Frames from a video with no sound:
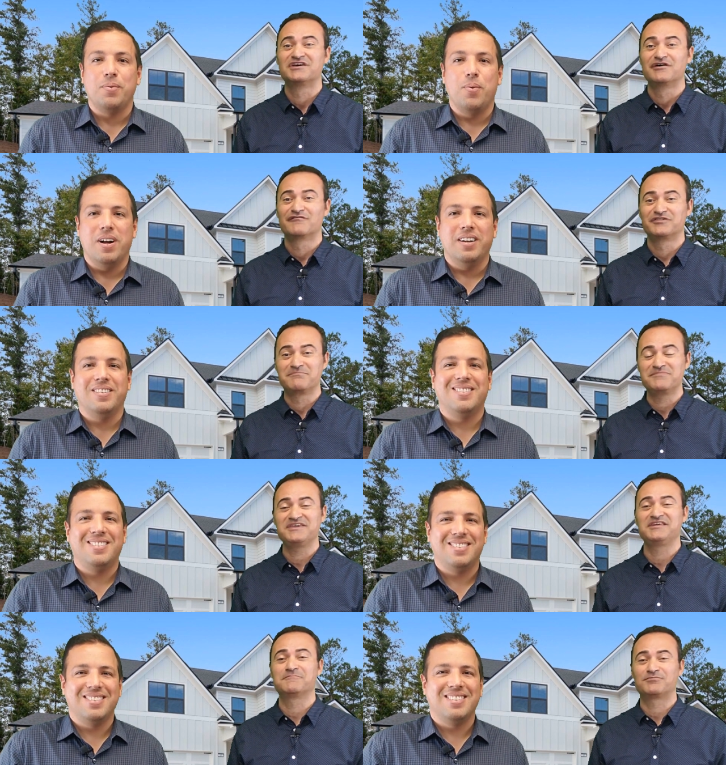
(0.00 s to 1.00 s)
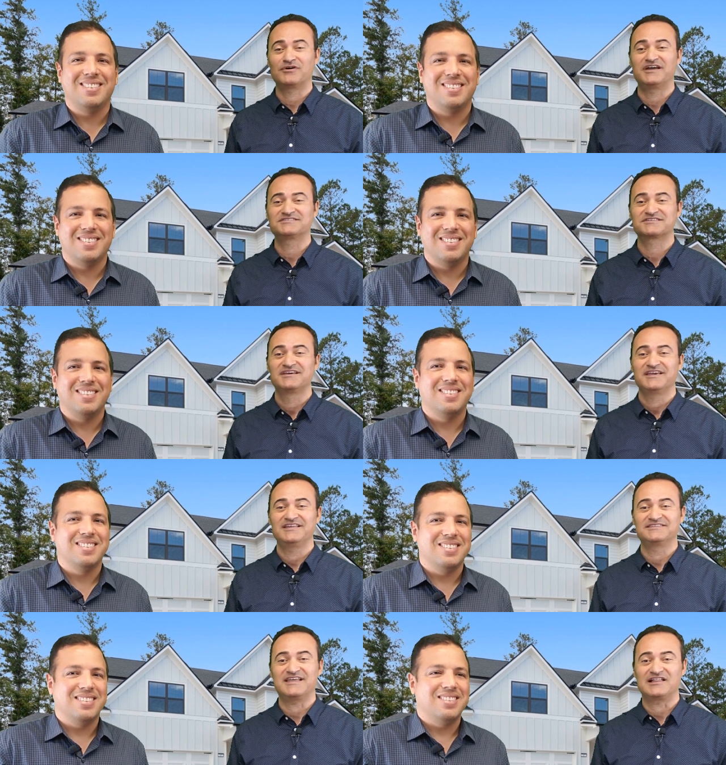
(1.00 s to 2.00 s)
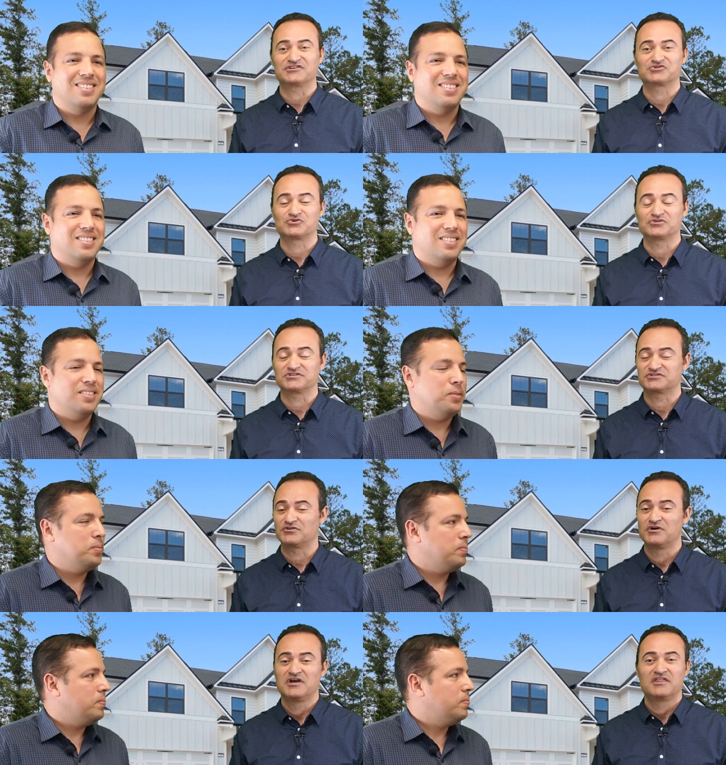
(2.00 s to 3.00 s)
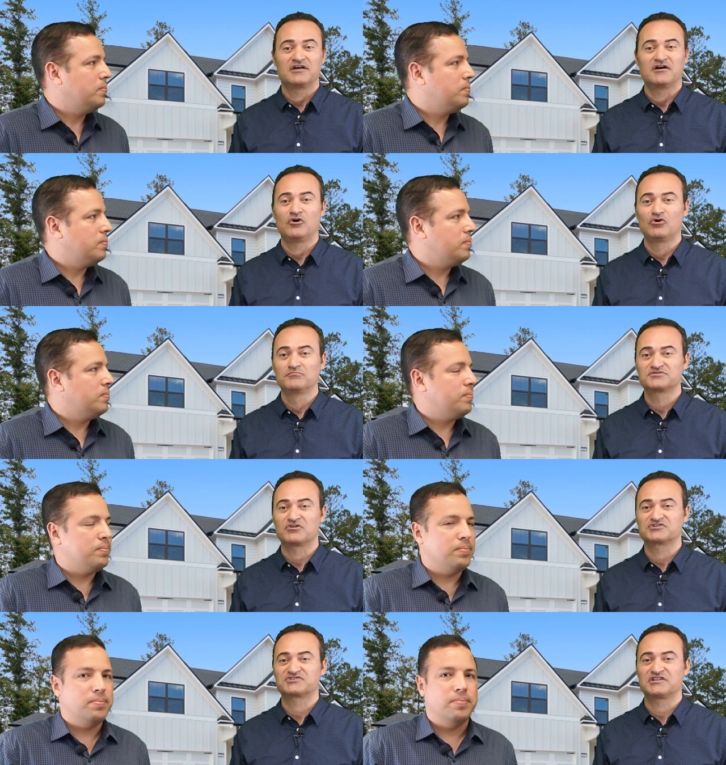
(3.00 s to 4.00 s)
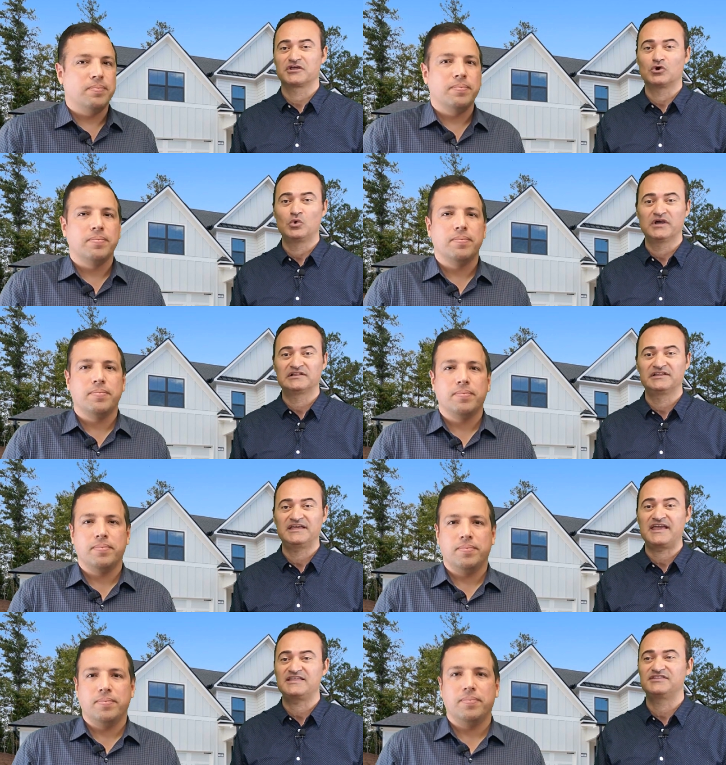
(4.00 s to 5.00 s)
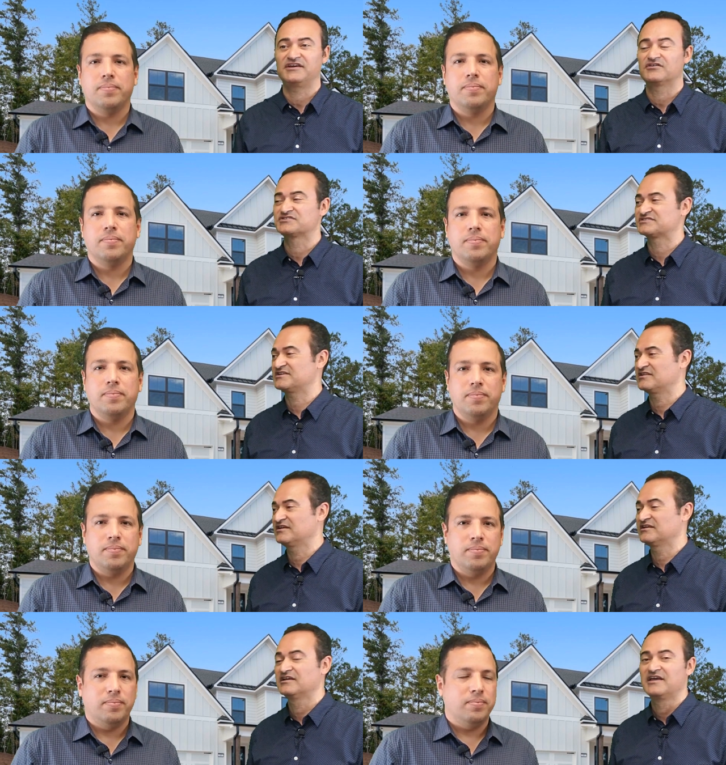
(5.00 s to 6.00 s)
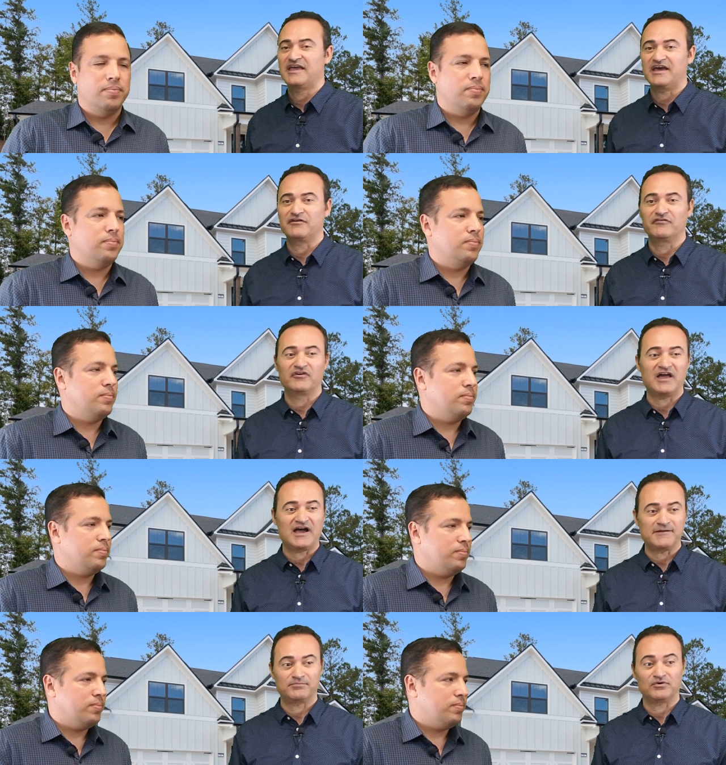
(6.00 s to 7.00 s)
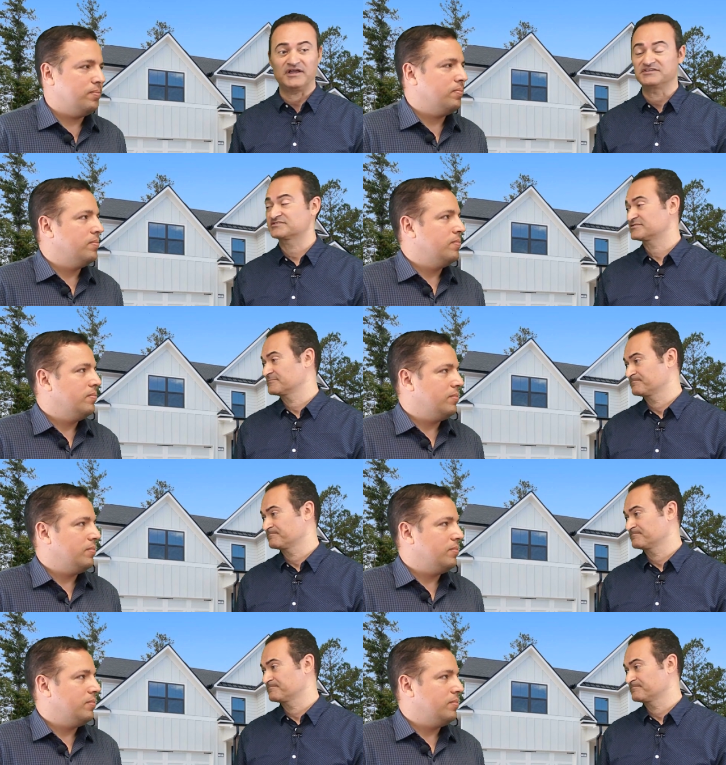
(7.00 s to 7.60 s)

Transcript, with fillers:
Speaker 1: wow. for the median price in Dallas, Georgia. So the homes are selling quickly and they are selling at a very high price.